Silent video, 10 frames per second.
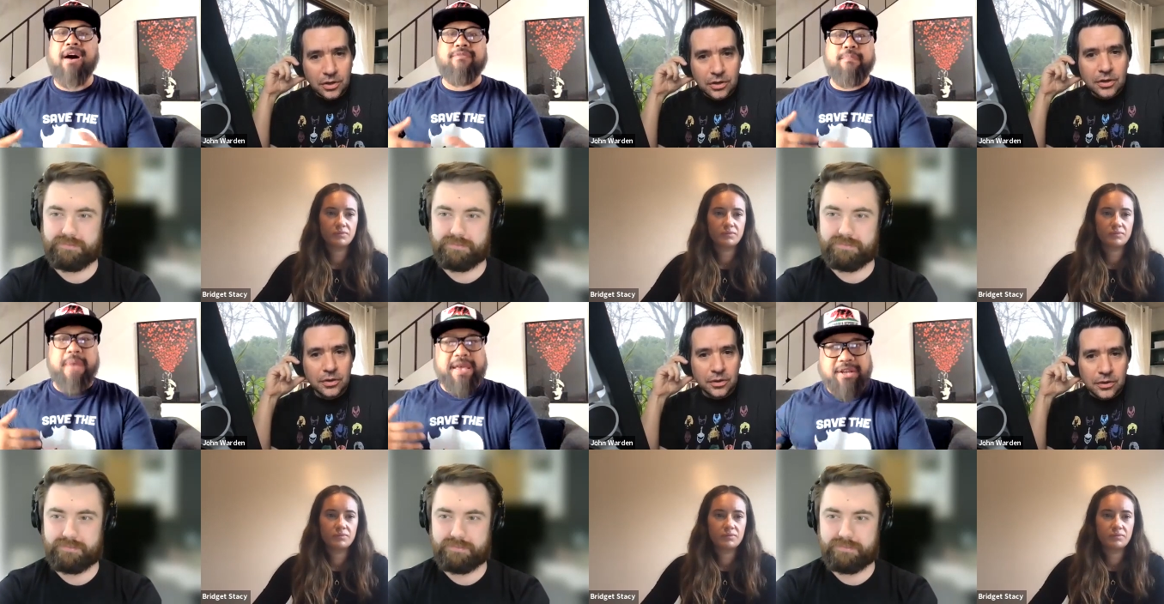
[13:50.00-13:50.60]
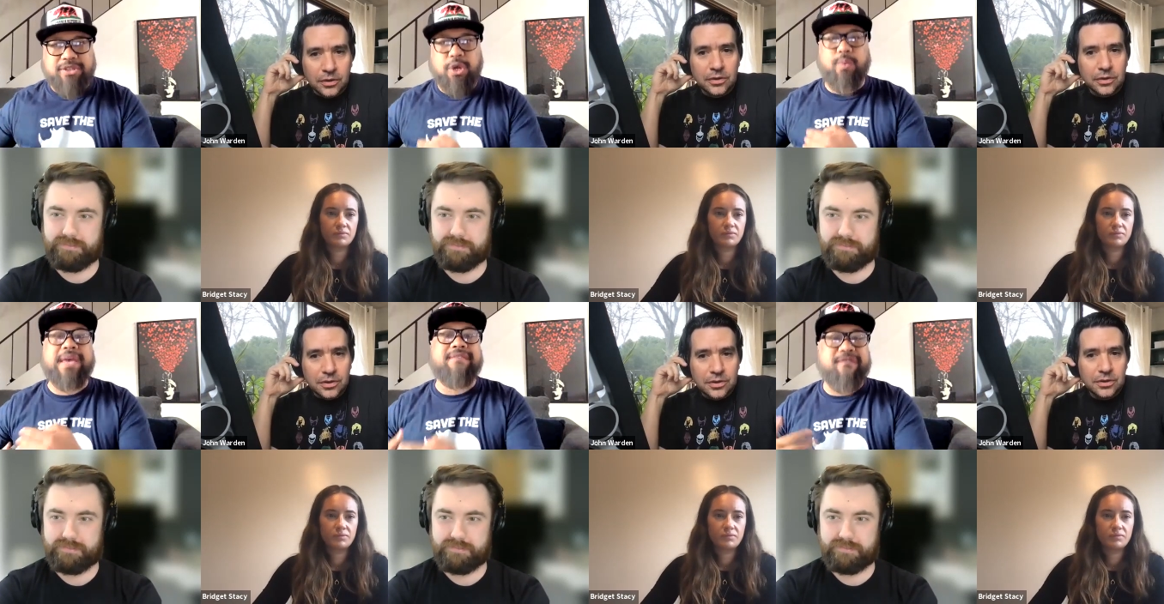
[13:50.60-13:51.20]
Speaker 1: of making sure
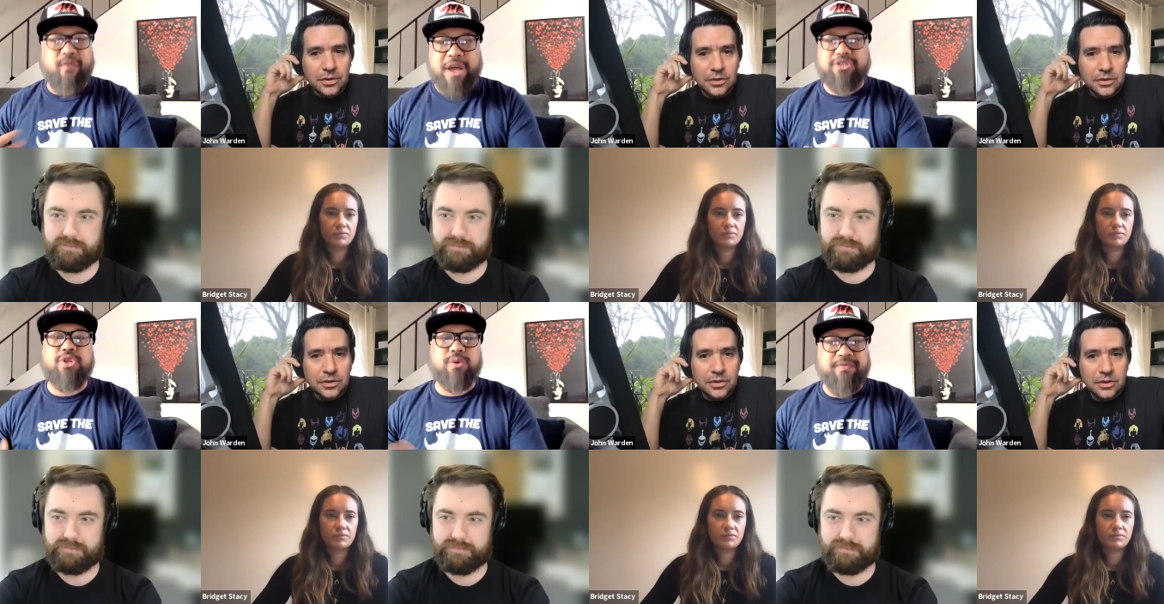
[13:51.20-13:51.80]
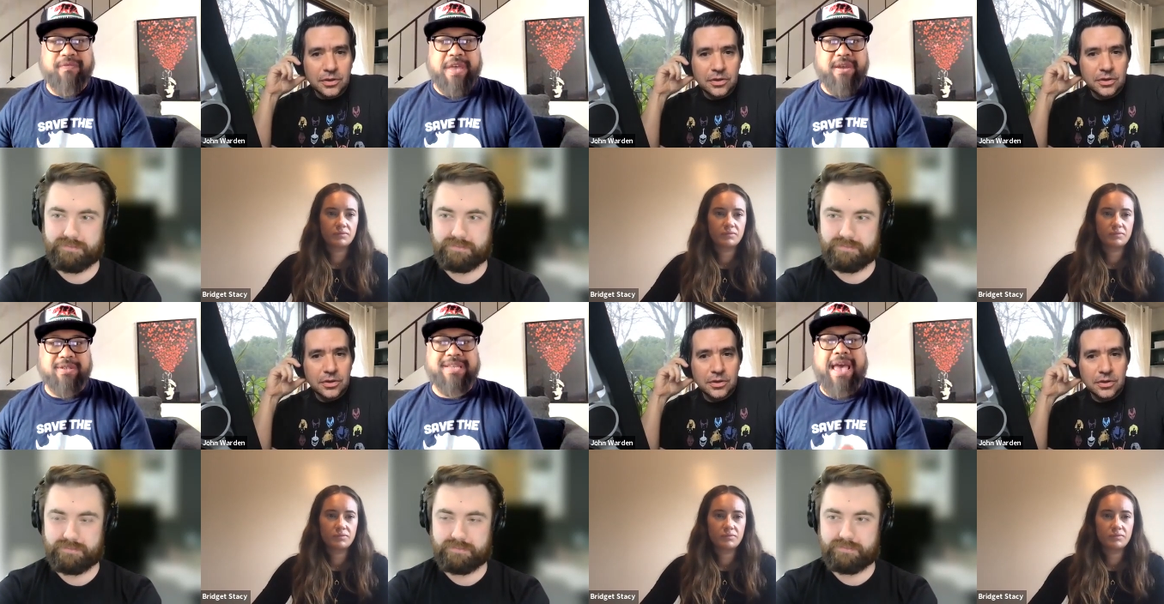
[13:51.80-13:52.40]
we get fresh news
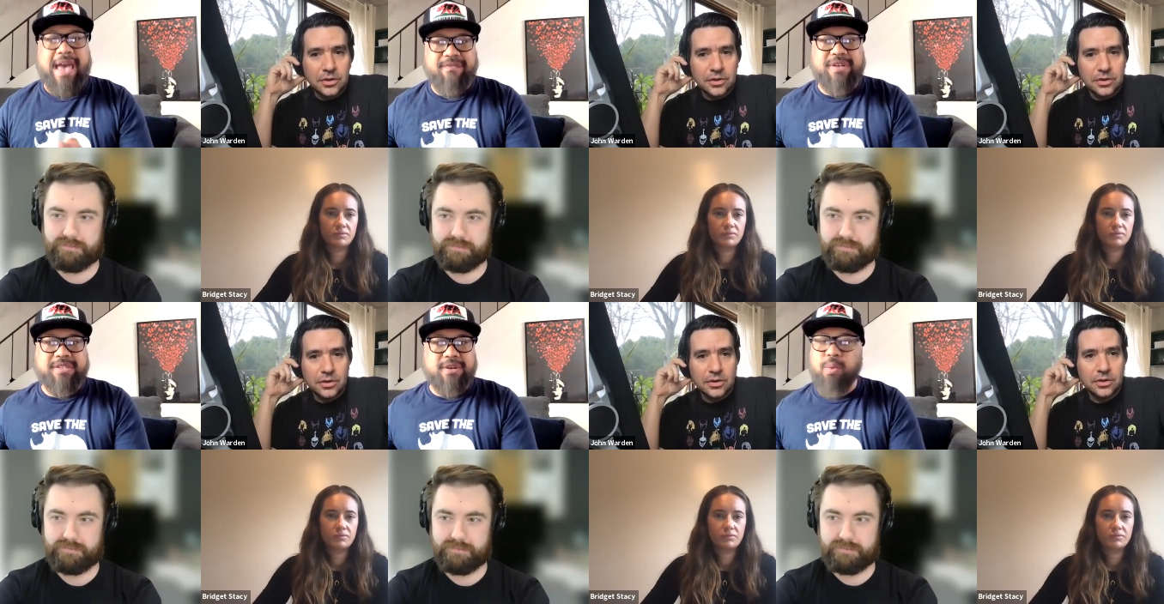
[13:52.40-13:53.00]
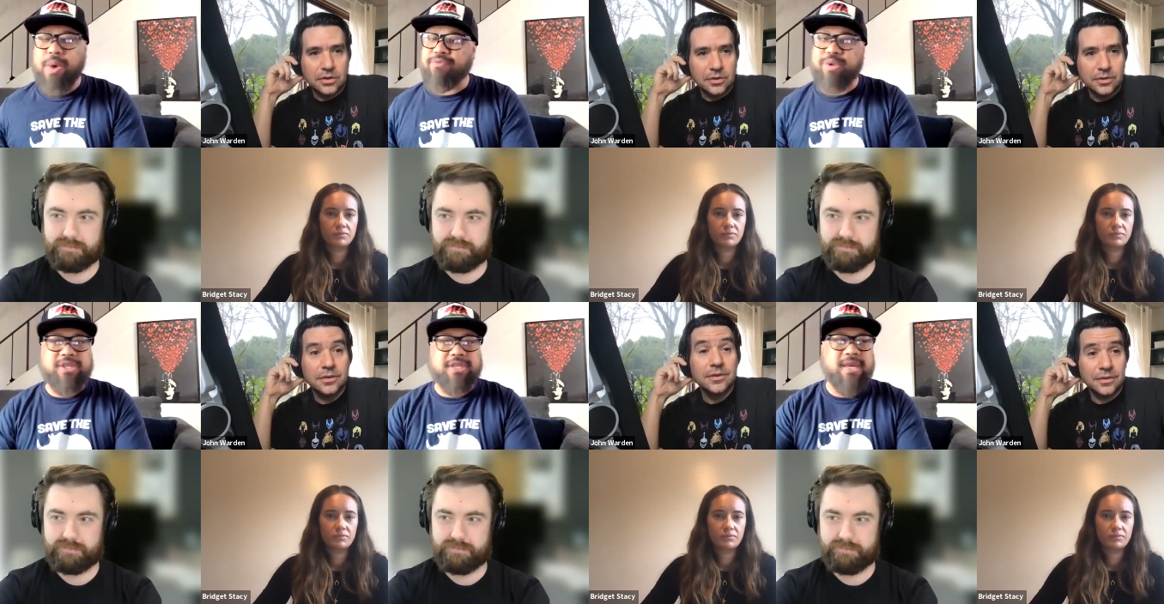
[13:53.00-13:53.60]
figures every single wave,
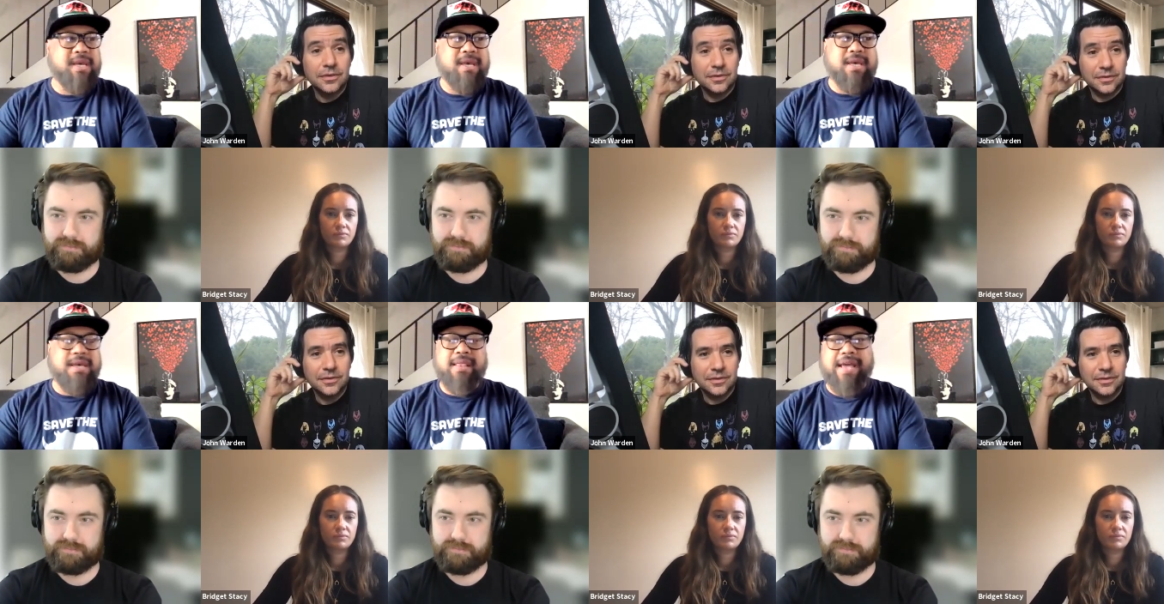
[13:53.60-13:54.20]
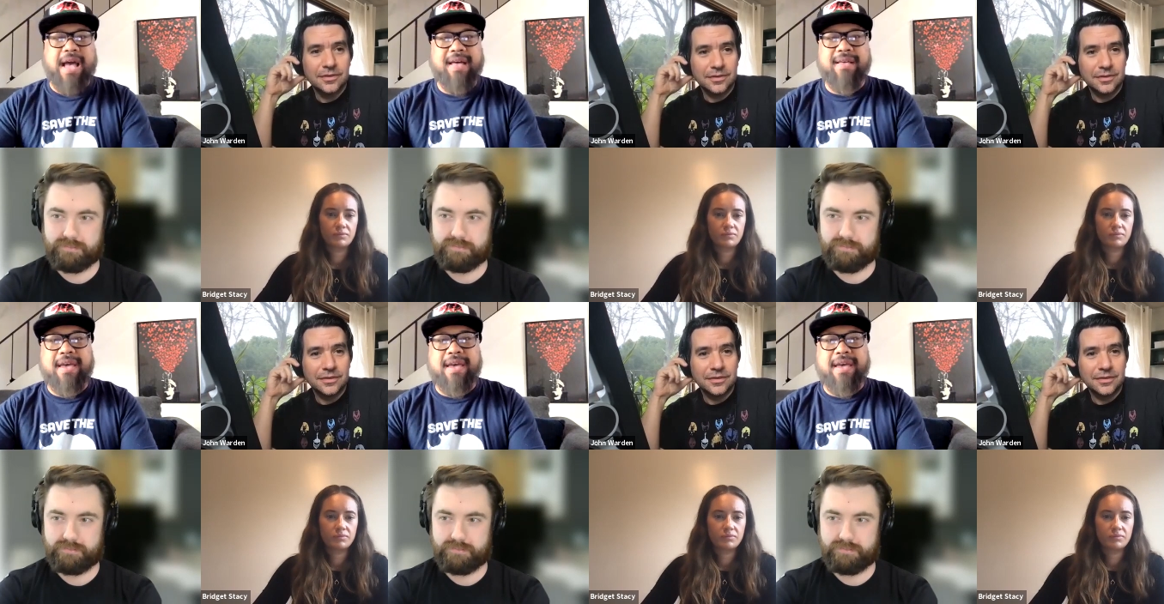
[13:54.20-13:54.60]
which is like uh,